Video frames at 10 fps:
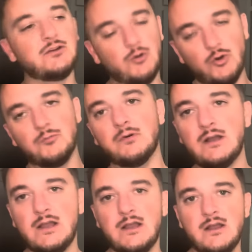home,
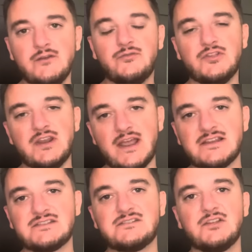for the
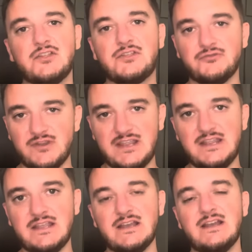next
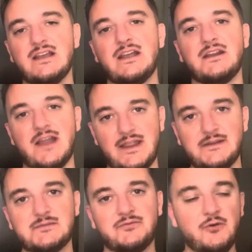3
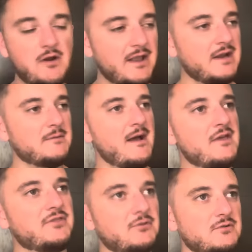nights. Before I get into my
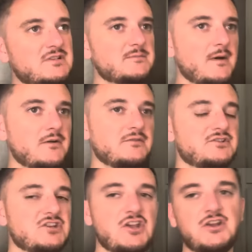thoughts about the
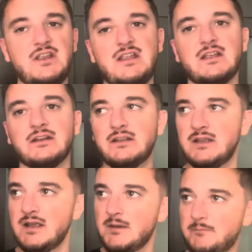journey and
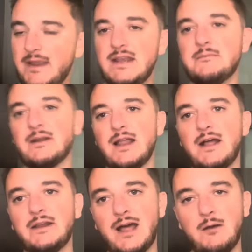being in
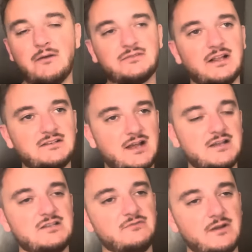Milan now after that
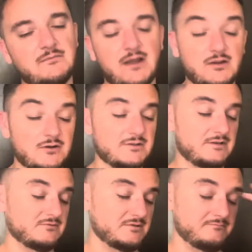taxi ride, my God,
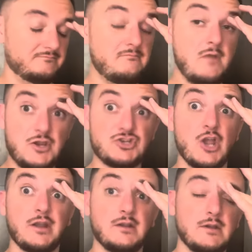that was a
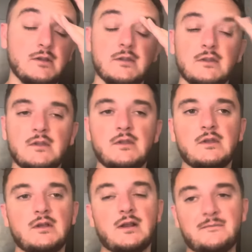mission.
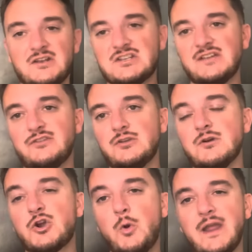Let me just give you
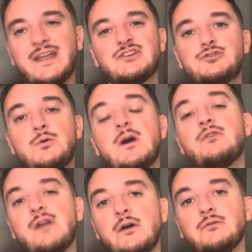a quick tour
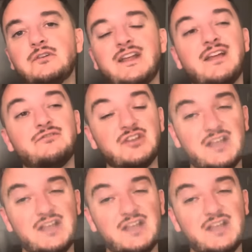around of the